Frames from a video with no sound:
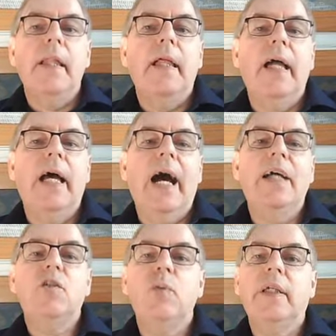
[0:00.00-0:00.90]
uh,
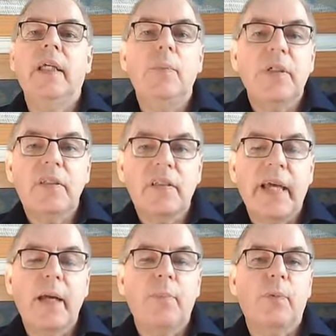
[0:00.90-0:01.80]
as we keep in
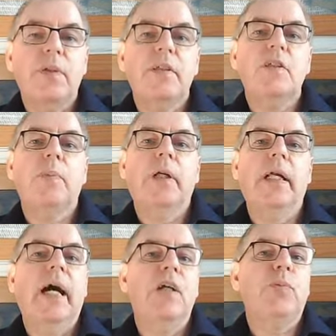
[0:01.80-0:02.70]
step with the
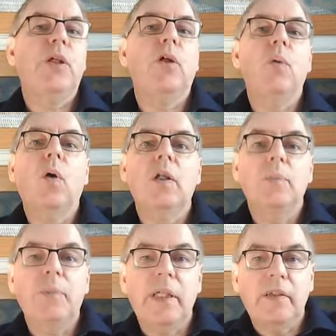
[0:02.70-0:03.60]
Spirit, as we go
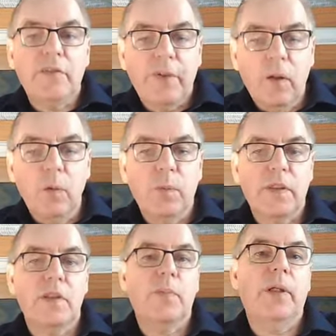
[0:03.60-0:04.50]
on being filled with
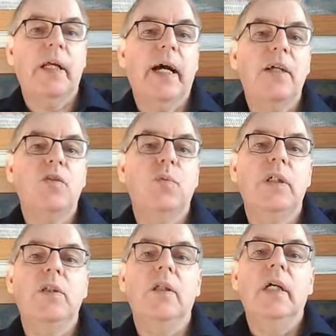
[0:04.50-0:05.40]
the Spirit, as
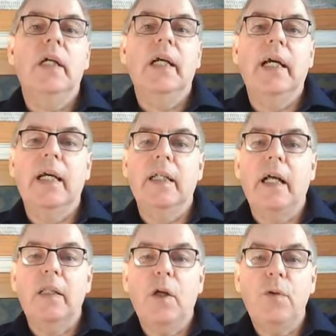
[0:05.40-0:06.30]
we uh,
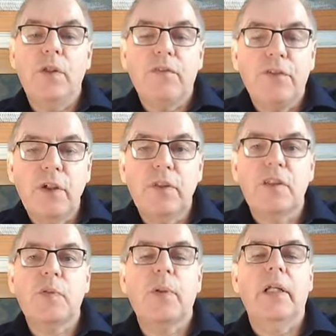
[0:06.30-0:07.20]
allow the fruit of the
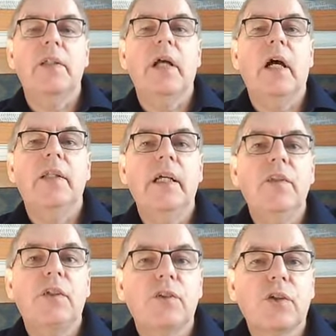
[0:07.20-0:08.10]
Spirit
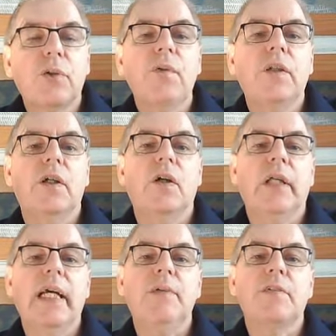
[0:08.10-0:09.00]
unhindered growth in our
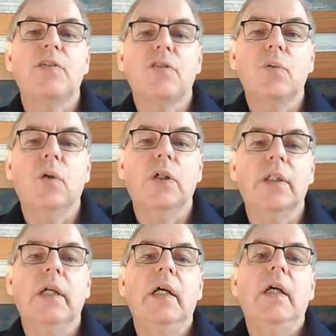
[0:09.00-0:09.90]
lives and so
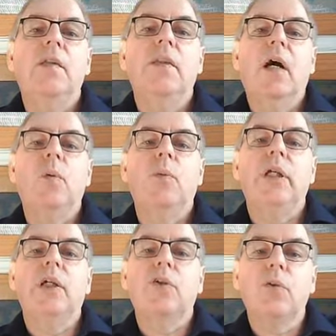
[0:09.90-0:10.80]
on, that
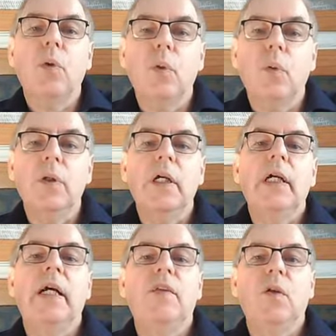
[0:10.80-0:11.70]
we grow
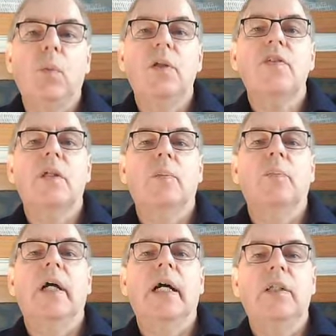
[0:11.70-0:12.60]
in the
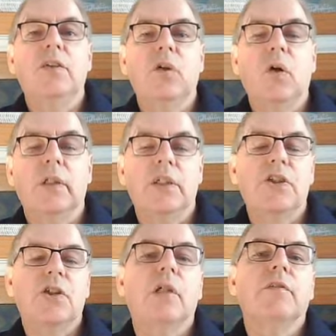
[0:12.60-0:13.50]
wisdom and
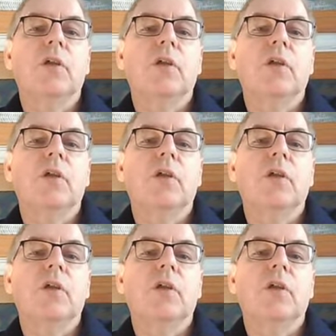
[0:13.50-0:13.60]
knowledge of